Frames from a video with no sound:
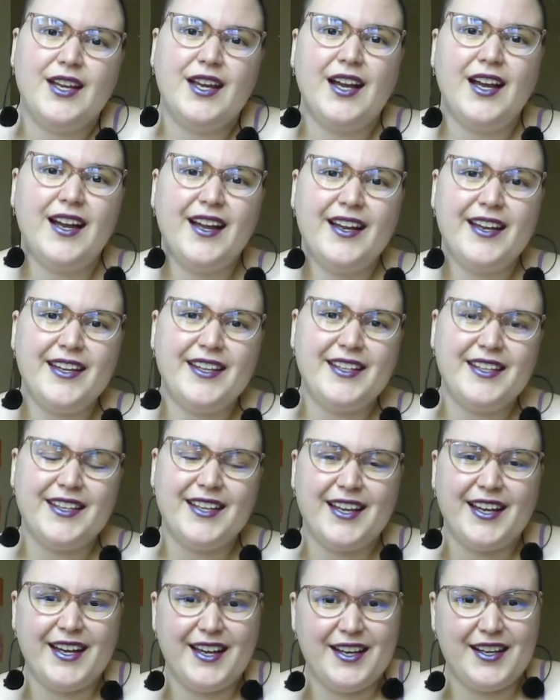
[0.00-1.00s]
Hi,
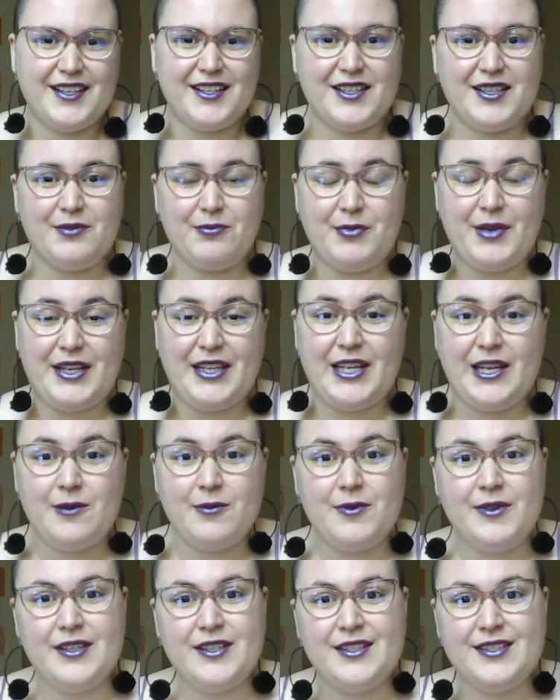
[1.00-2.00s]
my
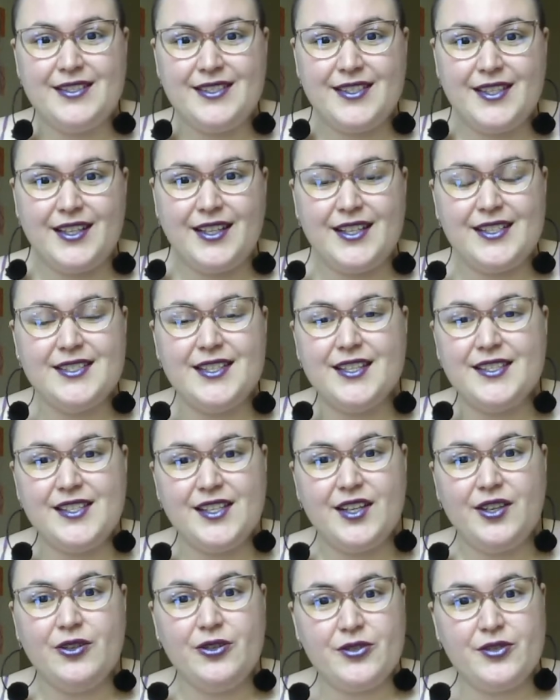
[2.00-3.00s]
name is
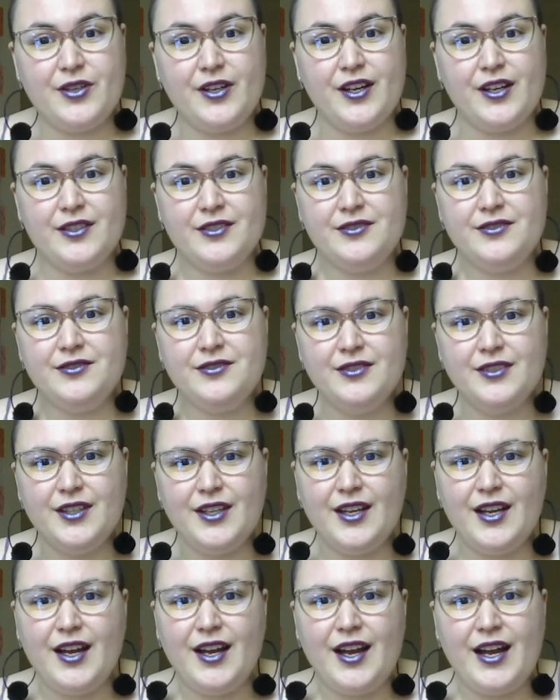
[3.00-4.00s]
Anastasia Cojocaru.
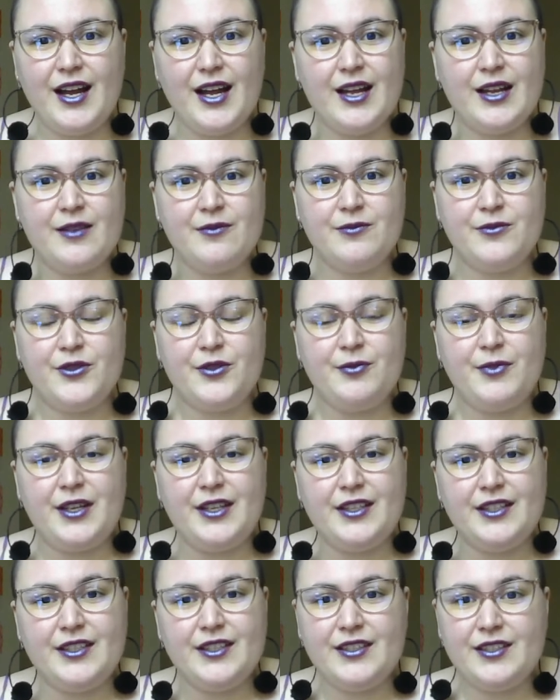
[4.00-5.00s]
I'm
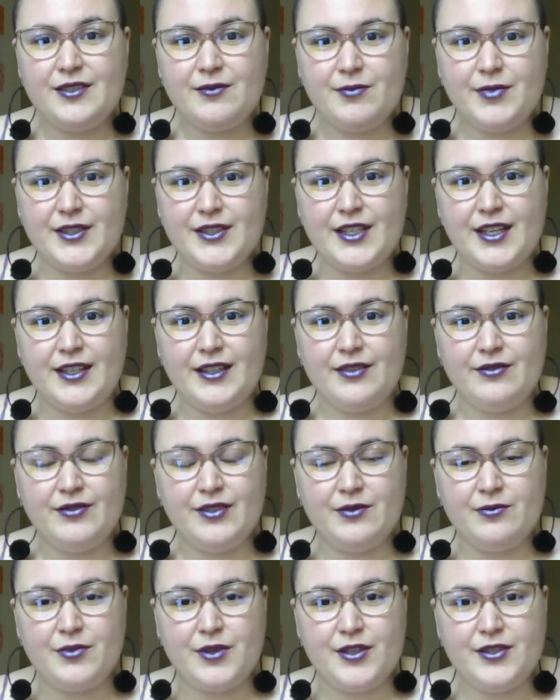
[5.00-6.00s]
Romanian, but I live
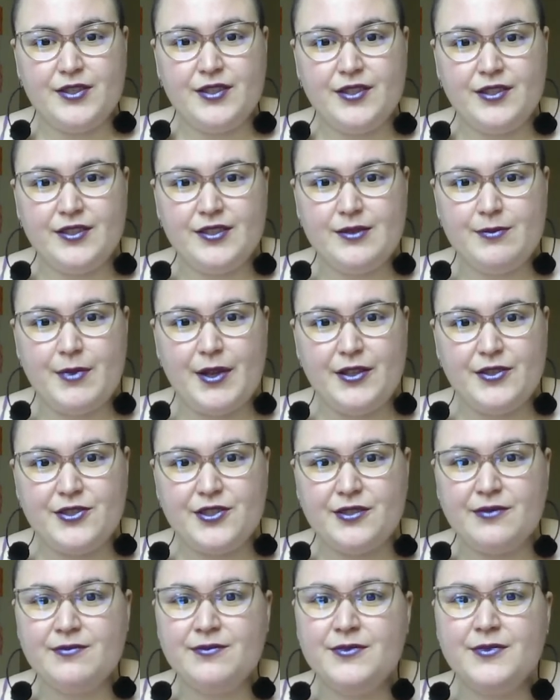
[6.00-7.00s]
in Brussels,
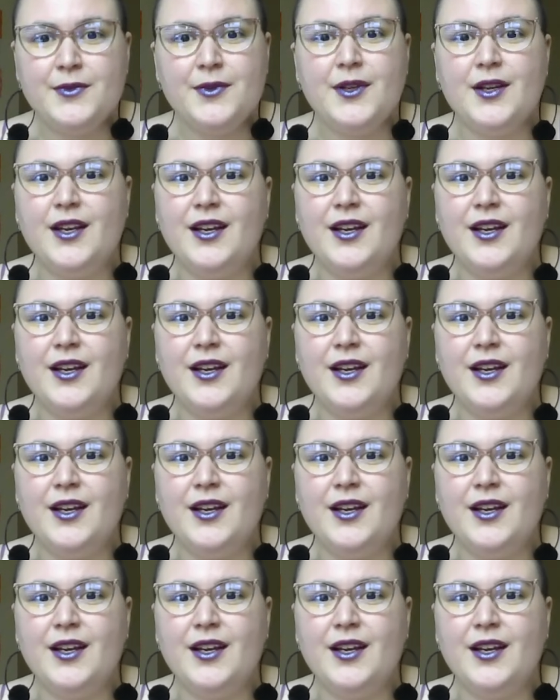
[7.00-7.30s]
Belgium.